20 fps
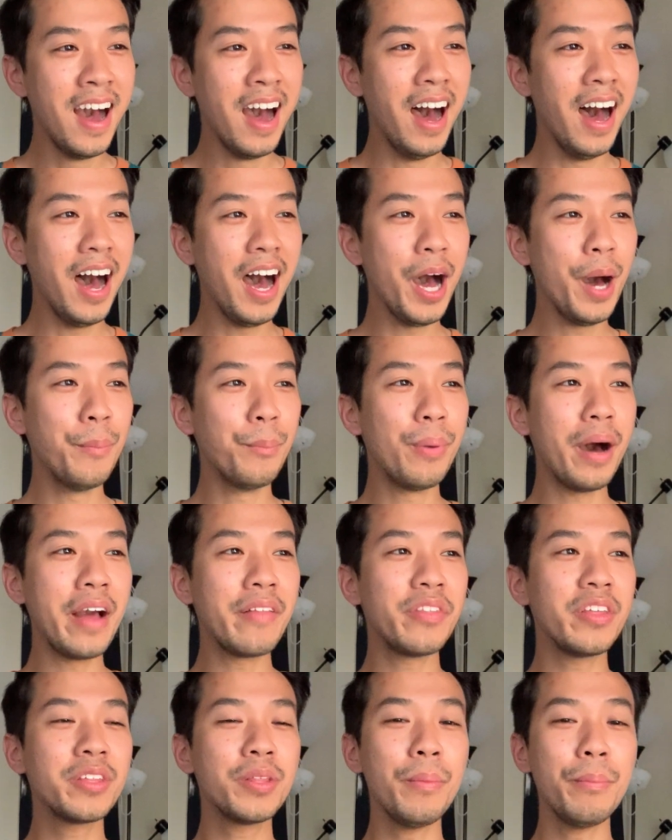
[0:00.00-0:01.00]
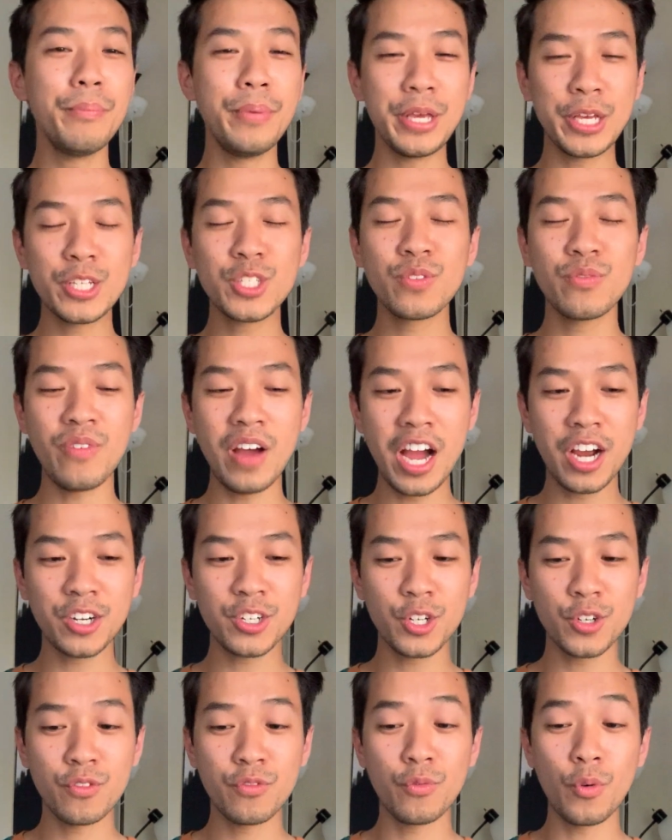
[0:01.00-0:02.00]
But I think the biggest
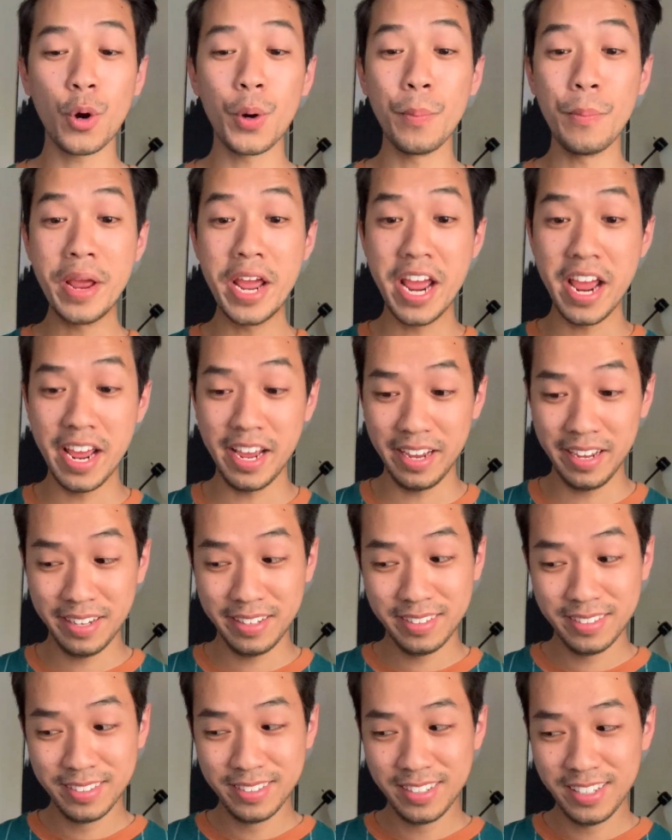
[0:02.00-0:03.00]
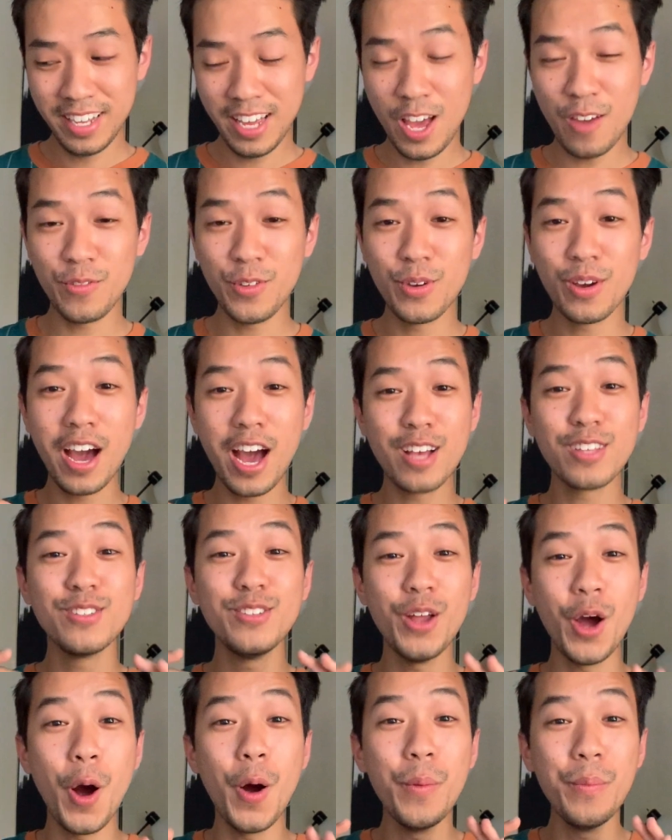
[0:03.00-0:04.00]
factor for me, if you guys
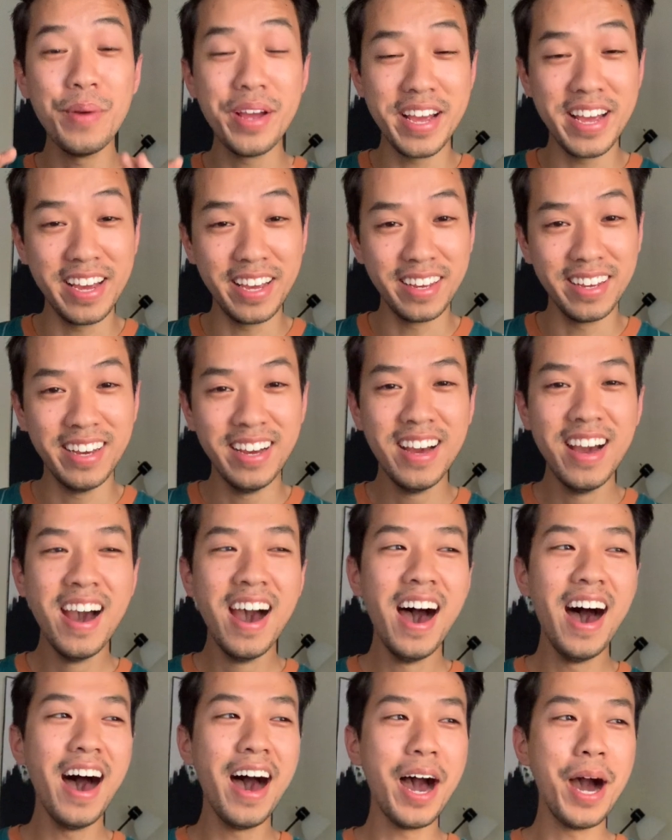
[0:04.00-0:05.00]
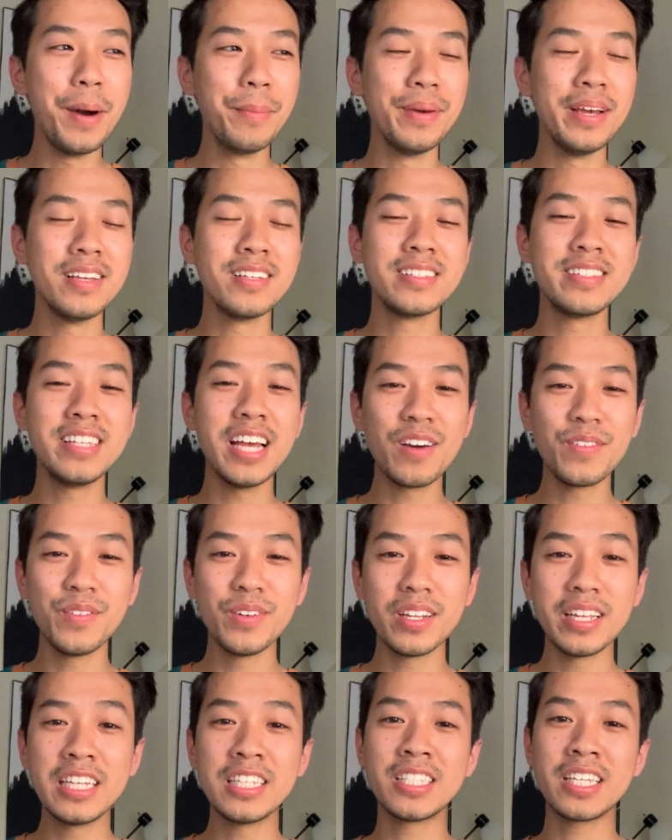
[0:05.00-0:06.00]
know me, is
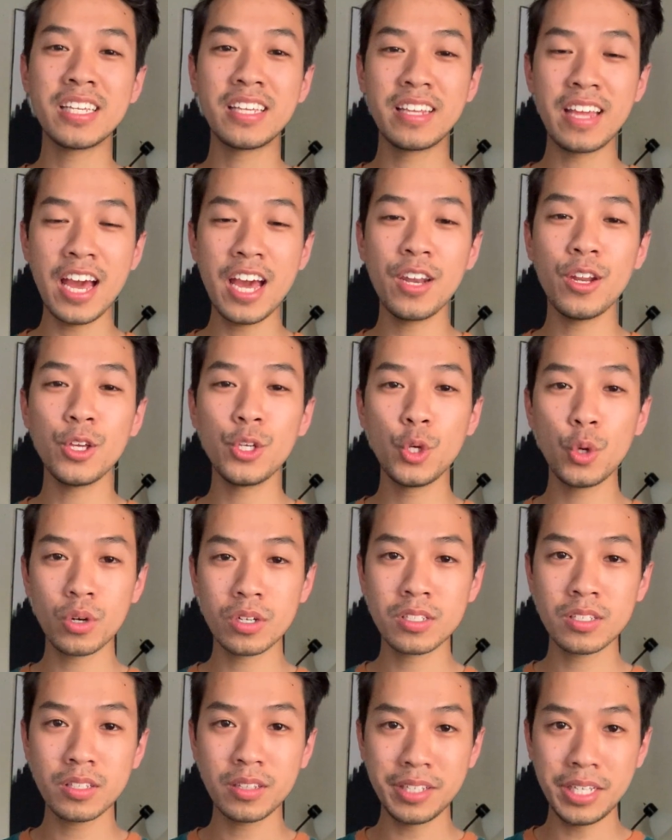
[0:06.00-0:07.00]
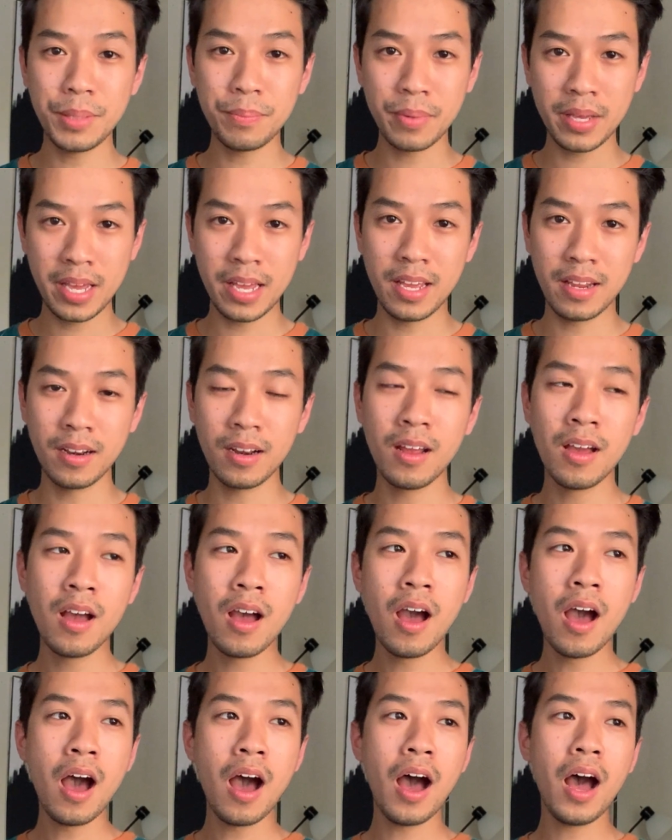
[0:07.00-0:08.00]
definitely to get your sleep in.
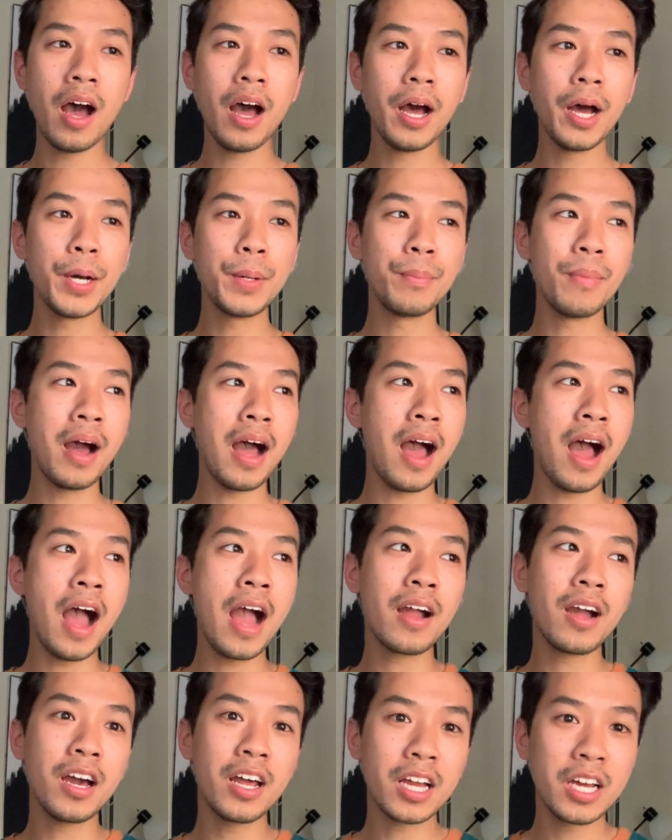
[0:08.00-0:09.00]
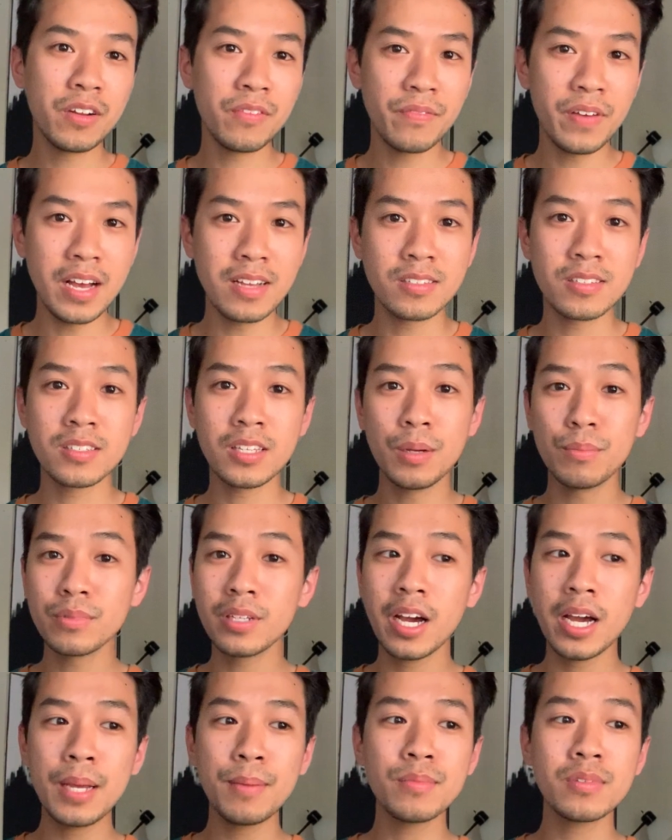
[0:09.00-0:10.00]
I gotta confess,
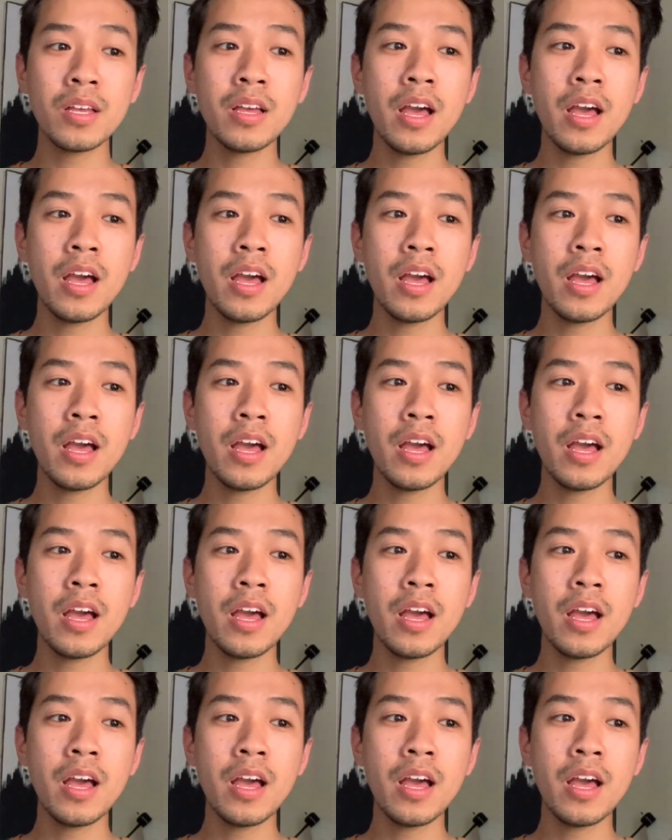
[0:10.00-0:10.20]
sometimes